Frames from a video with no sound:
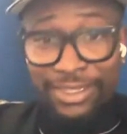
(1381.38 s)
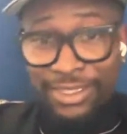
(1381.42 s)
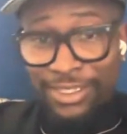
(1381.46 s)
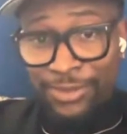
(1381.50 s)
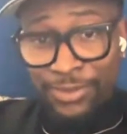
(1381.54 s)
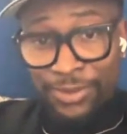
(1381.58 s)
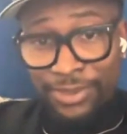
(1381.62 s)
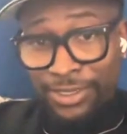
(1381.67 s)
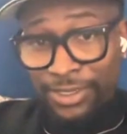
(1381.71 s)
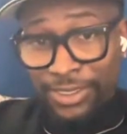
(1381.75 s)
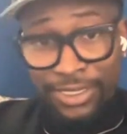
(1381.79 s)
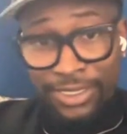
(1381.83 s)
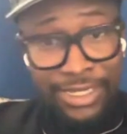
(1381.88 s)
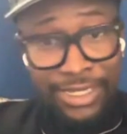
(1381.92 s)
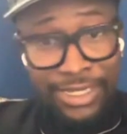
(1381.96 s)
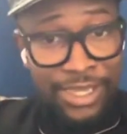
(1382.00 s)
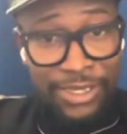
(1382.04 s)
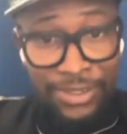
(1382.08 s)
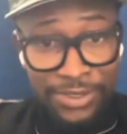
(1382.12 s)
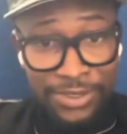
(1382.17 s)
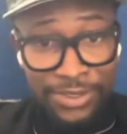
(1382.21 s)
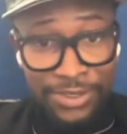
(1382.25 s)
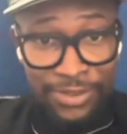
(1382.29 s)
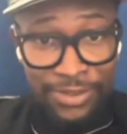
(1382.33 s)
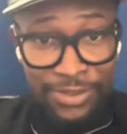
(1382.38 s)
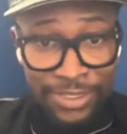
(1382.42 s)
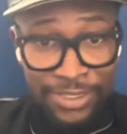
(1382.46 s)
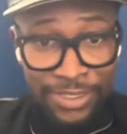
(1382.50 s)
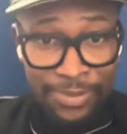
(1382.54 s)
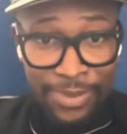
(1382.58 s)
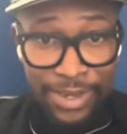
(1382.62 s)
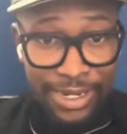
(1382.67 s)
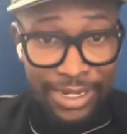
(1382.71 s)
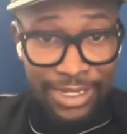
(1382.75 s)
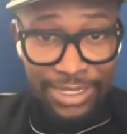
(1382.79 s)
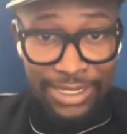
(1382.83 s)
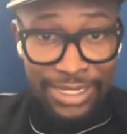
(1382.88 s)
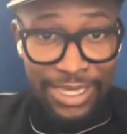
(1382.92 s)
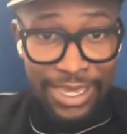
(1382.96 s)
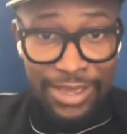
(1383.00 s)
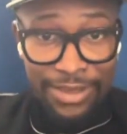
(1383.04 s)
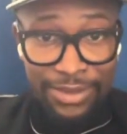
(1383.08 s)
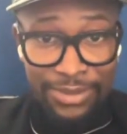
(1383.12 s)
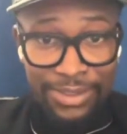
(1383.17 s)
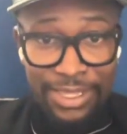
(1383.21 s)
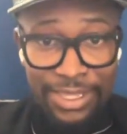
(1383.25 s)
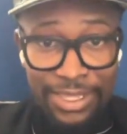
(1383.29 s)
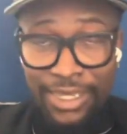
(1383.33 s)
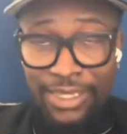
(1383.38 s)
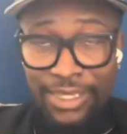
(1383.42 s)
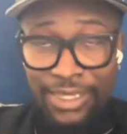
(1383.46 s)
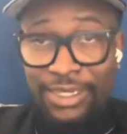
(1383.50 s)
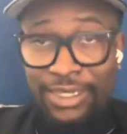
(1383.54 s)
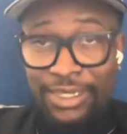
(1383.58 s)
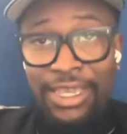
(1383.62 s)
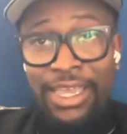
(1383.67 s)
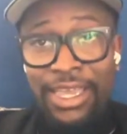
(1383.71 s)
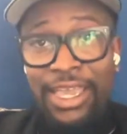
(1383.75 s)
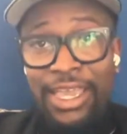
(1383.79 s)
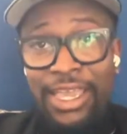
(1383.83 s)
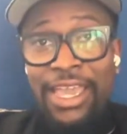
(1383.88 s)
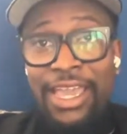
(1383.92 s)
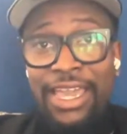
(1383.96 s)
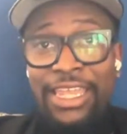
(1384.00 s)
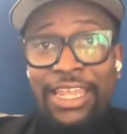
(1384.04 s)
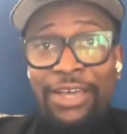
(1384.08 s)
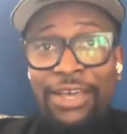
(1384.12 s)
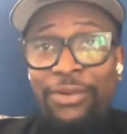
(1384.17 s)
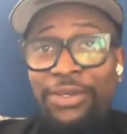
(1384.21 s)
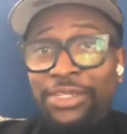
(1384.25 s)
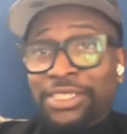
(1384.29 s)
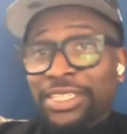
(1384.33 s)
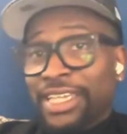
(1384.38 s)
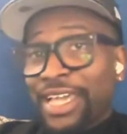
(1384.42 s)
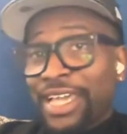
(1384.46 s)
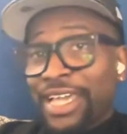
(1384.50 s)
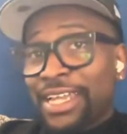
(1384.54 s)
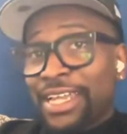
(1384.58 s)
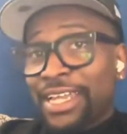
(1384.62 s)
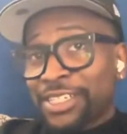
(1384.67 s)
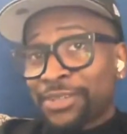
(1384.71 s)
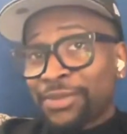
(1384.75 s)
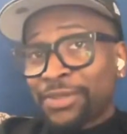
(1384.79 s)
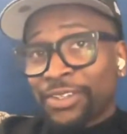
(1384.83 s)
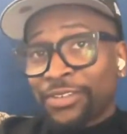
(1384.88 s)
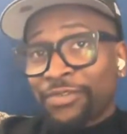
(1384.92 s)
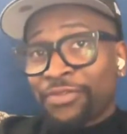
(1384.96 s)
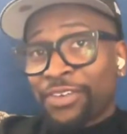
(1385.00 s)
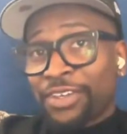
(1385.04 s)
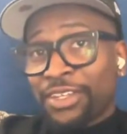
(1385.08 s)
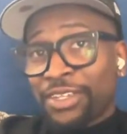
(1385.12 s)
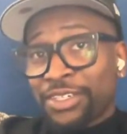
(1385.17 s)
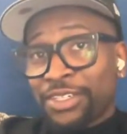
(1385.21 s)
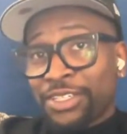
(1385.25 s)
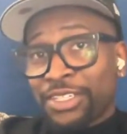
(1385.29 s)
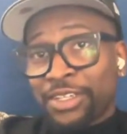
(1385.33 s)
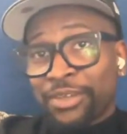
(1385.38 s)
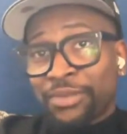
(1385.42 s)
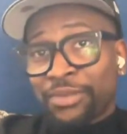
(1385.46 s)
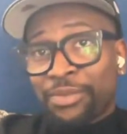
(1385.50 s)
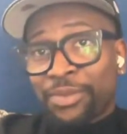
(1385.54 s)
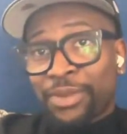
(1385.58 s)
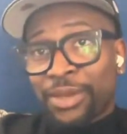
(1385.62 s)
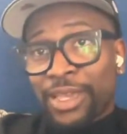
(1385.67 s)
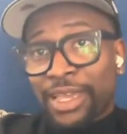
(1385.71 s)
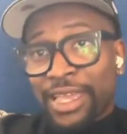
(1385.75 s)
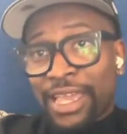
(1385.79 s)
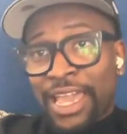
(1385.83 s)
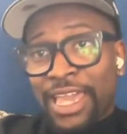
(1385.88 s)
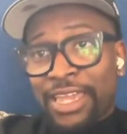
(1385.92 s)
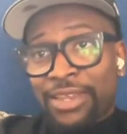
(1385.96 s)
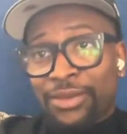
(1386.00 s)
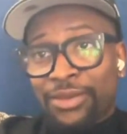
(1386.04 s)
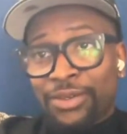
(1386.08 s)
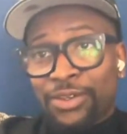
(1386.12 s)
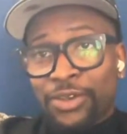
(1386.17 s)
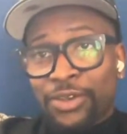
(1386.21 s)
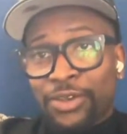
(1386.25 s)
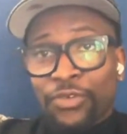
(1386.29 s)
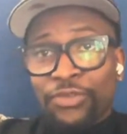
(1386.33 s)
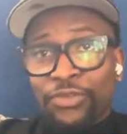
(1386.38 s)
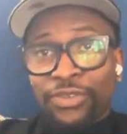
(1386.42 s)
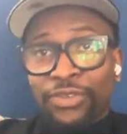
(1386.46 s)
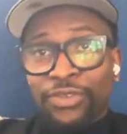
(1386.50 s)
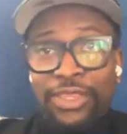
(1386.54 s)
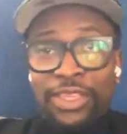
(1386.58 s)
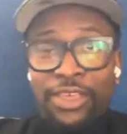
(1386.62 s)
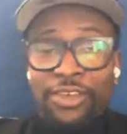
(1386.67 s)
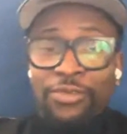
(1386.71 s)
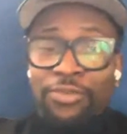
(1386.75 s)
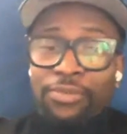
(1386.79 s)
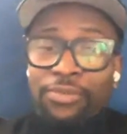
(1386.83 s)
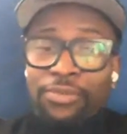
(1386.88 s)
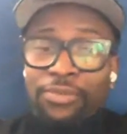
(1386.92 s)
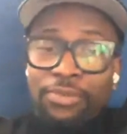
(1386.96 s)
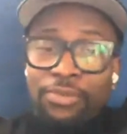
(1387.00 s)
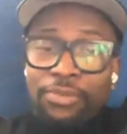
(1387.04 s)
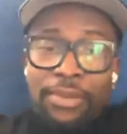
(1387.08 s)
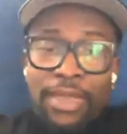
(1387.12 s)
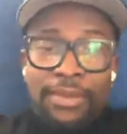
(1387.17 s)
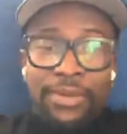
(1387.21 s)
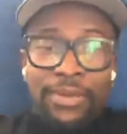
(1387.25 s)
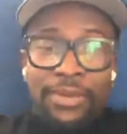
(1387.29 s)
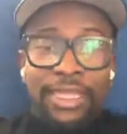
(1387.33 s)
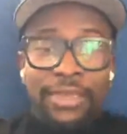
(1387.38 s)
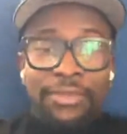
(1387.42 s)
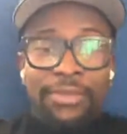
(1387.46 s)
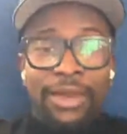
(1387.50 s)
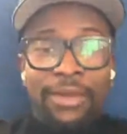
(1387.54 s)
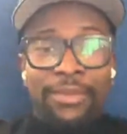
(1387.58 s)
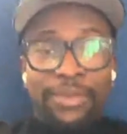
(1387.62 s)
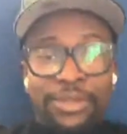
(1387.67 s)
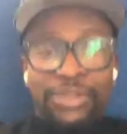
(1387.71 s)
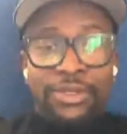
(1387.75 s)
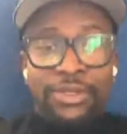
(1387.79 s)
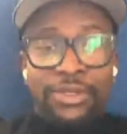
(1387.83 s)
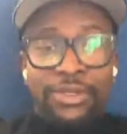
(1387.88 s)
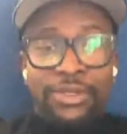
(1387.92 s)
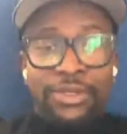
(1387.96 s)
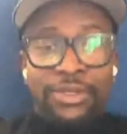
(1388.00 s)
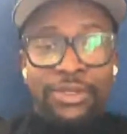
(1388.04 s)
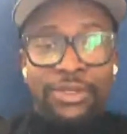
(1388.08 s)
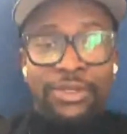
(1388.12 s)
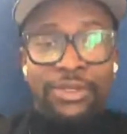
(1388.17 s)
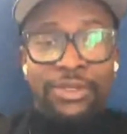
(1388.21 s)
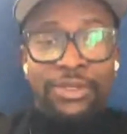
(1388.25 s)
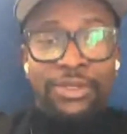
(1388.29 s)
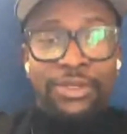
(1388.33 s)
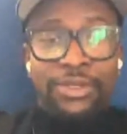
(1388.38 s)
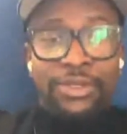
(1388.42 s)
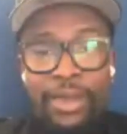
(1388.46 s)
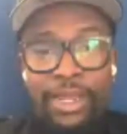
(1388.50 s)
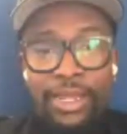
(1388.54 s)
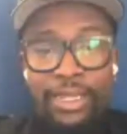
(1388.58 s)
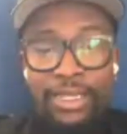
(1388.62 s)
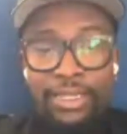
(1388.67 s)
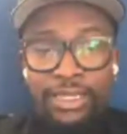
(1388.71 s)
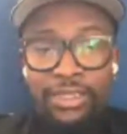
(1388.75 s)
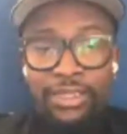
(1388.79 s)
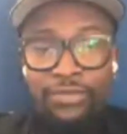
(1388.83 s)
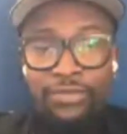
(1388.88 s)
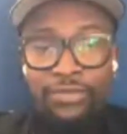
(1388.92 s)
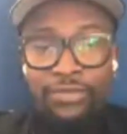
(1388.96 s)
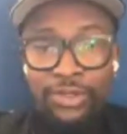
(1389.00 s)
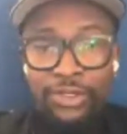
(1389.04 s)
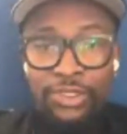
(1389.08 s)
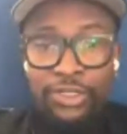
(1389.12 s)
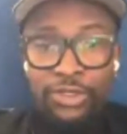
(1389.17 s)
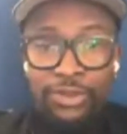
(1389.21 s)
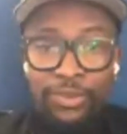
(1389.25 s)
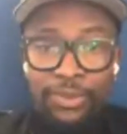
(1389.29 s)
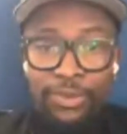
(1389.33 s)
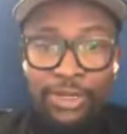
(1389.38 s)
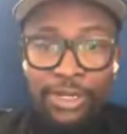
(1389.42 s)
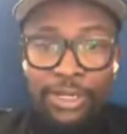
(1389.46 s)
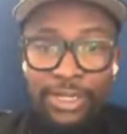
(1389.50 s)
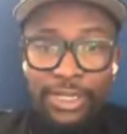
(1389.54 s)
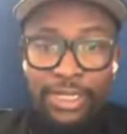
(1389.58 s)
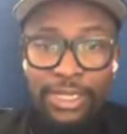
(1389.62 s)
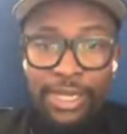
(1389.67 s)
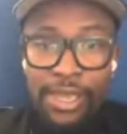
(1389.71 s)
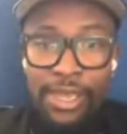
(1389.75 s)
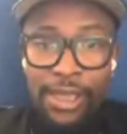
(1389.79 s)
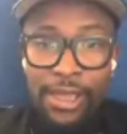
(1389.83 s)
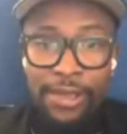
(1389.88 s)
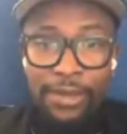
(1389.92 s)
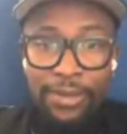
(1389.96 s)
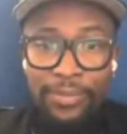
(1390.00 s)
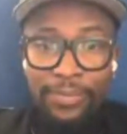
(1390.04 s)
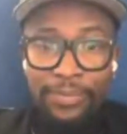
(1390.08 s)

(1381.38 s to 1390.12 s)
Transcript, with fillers: what the docu series about it now. Like, and I wish they honestly would have finished it, but I don't know if they're maybe they might be doing some more about it in the future. But um,